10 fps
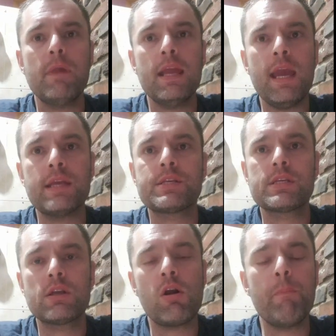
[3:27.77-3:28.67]

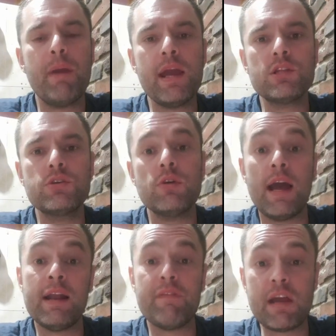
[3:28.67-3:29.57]
Yes, compared to,
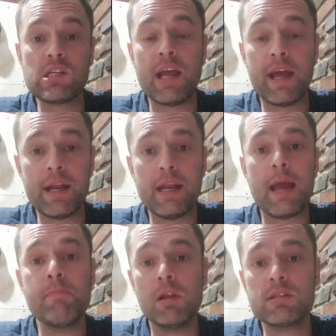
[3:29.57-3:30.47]
and I've actually had
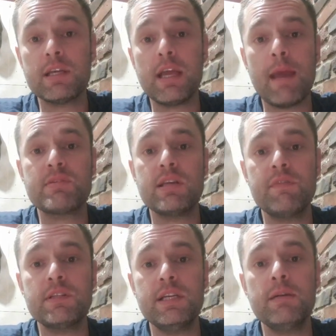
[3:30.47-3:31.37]
a Milsig
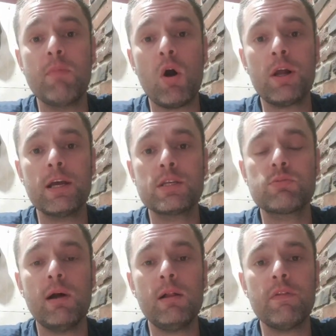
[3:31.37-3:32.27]
M17 marker
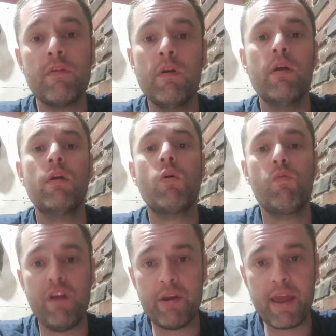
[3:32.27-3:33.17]
as well.
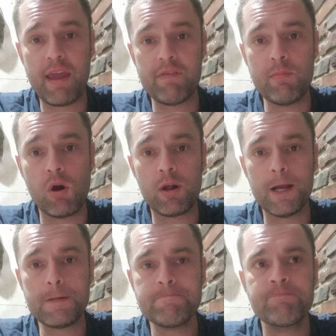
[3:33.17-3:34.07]
Very heavy
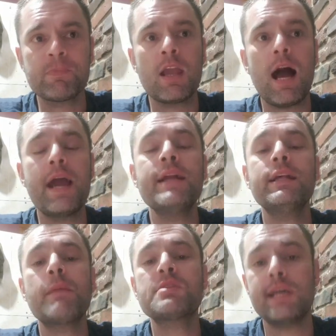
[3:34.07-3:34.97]
marker. I
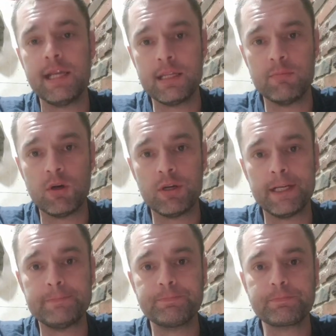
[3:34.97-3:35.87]
ended up selling the
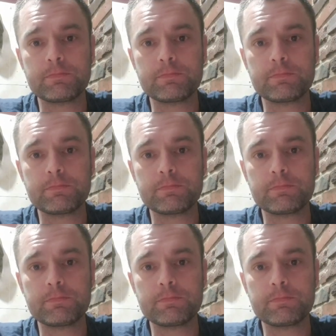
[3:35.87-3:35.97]
marker.